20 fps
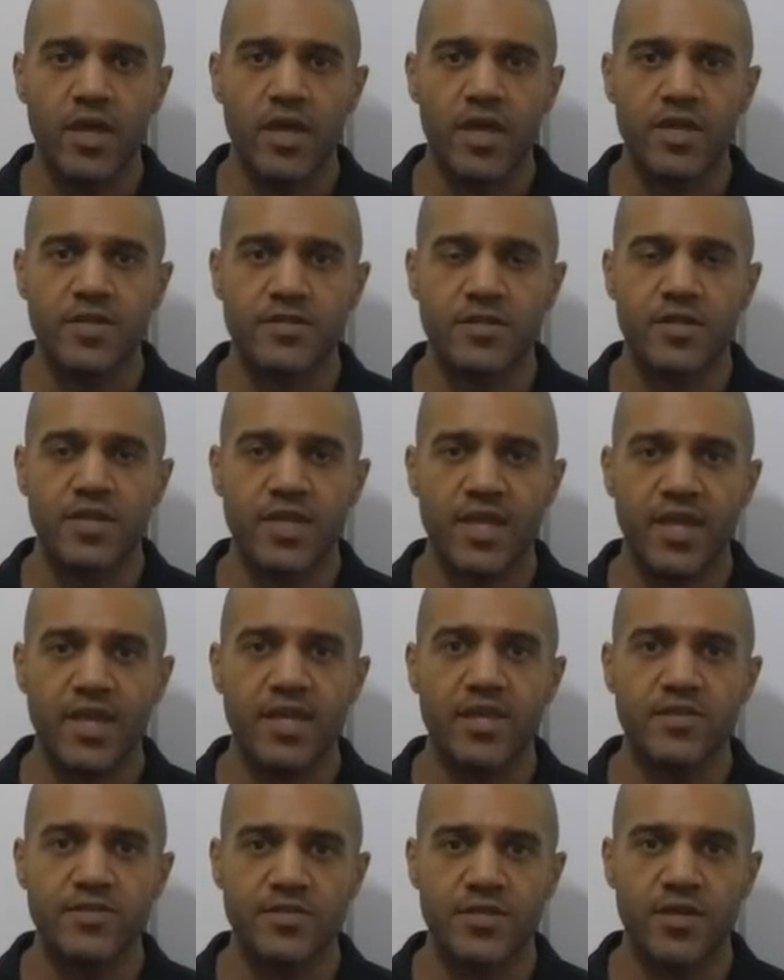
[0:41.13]
it's going to get
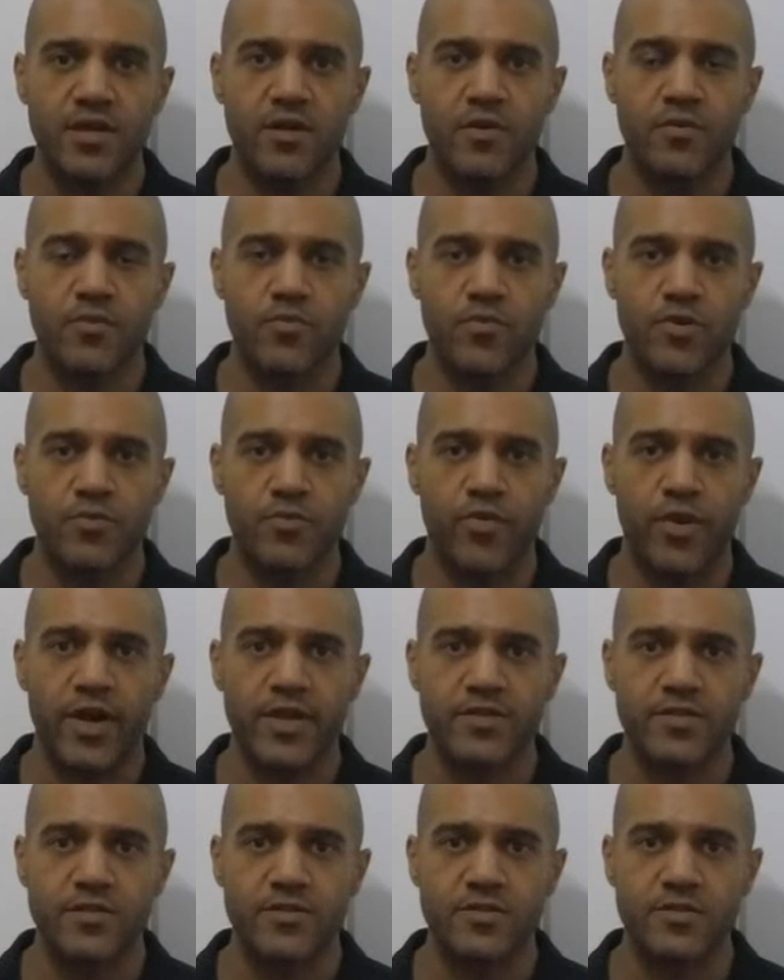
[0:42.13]
easier with
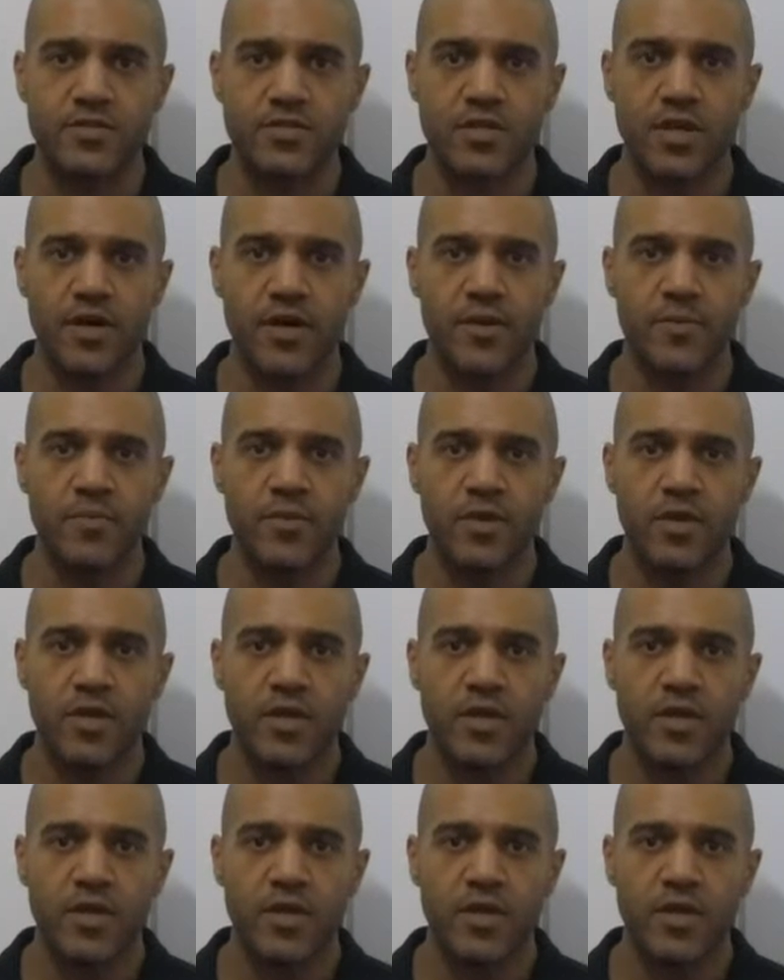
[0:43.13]
practice and time.